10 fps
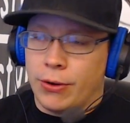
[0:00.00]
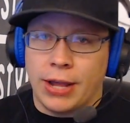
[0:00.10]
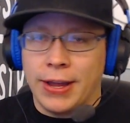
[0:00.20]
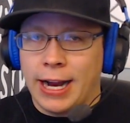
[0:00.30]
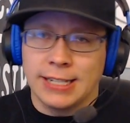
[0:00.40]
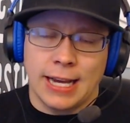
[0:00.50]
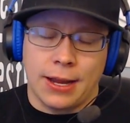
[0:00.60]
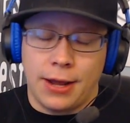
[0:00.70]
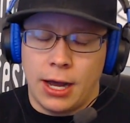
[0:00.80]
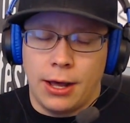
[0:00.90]
okay, that guy's
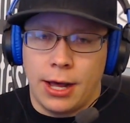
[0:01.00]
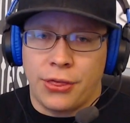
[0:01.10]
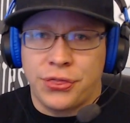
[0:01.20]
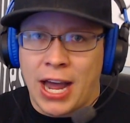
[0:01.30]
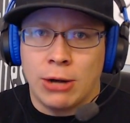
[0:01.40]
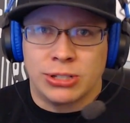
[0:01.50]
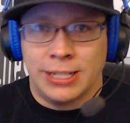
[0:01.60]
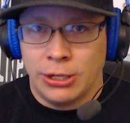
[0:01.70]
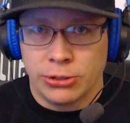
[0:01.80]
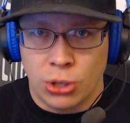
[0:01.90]
like
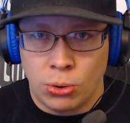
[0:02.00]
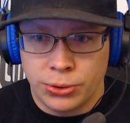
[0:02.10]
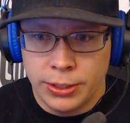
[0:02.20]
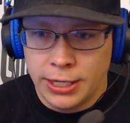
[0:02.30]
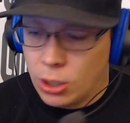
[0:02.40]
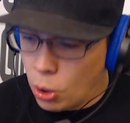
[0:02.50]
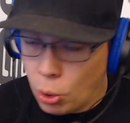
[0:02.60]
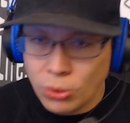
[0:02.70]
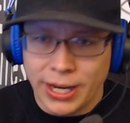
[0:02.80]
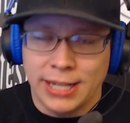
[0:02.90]
1,000 years old.
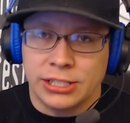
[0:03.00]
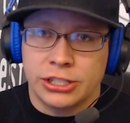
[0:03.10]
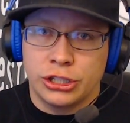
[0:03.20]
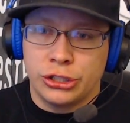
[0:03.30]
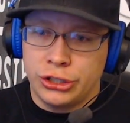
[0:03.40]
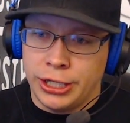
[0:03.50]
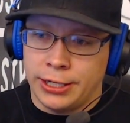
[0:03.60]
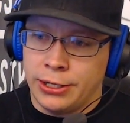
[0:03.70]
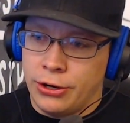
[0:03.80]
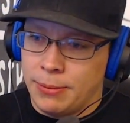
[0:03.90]
Old as
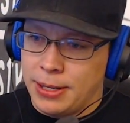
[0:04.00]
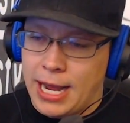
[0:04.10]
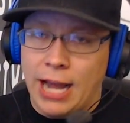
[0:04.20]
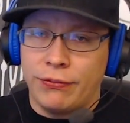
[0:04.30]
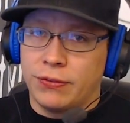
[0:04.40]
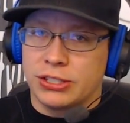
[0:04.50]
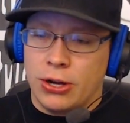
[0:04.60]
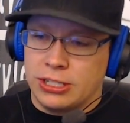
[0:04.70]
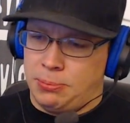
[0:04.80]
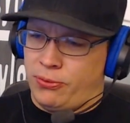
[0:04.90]
shit, you know what I mean? Half of his
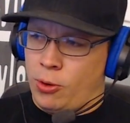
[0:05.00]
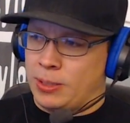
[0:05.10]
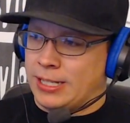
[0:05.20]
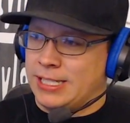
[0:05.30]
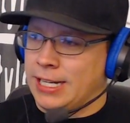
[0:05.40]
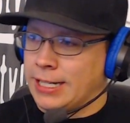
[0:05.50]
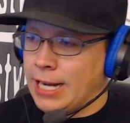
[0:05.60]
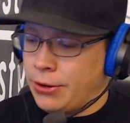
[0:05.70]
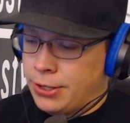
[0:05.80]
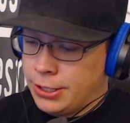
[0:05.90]
songs he performed like sitting
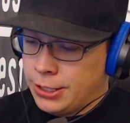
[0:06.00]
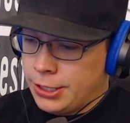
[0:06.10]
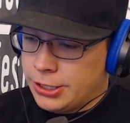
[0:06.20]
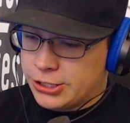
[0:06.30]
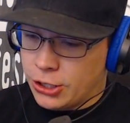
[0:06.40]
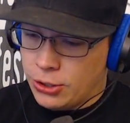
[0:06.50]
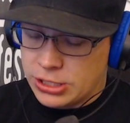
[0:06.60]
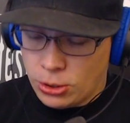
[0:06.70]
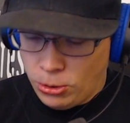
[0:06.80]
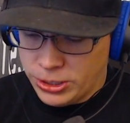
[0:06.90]
down. So
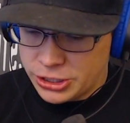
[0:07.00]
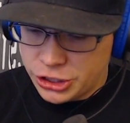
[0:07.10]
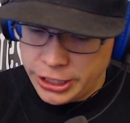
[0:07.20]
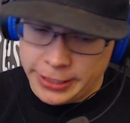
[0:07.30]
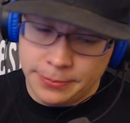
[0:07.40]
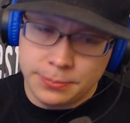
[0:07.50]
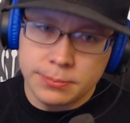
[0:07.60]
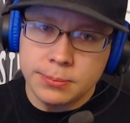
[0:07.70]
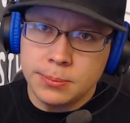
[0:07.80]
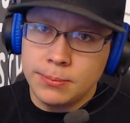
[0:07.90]
he's old as shit.
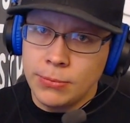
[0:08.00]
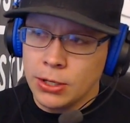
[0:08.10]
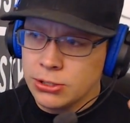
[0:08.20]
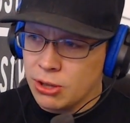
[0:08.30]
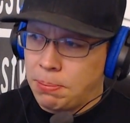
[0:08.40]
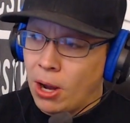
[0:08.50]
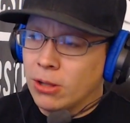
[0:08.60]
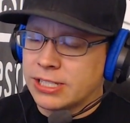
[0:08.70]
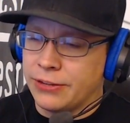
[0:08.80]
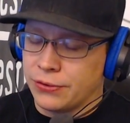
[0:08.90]
So the
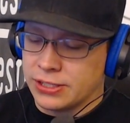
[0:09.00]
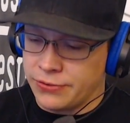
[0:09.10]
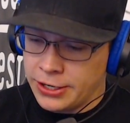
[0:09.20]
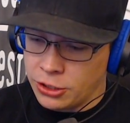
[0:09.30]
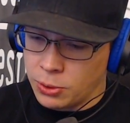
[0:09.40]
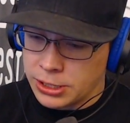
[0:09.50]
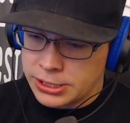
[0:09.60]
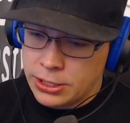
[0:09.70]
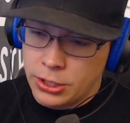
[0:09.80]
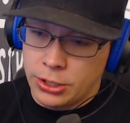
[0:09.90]
policy for this venue
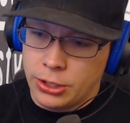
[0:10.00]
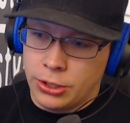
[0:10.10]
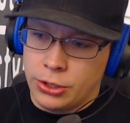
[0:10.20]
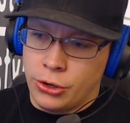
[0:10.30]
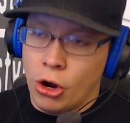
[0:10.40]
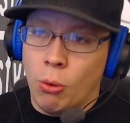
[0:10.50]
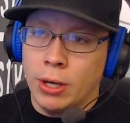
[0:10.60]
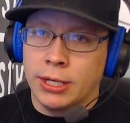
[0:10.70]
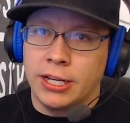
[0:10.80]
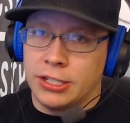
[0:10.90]
was no
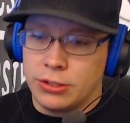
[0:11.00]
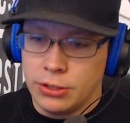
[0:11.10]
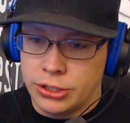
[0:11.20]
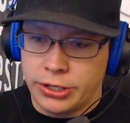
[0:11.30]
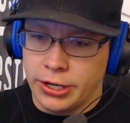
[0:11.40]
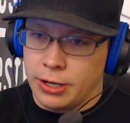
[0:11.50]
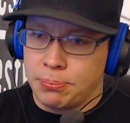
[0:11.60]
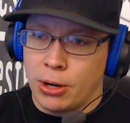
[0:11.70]
one could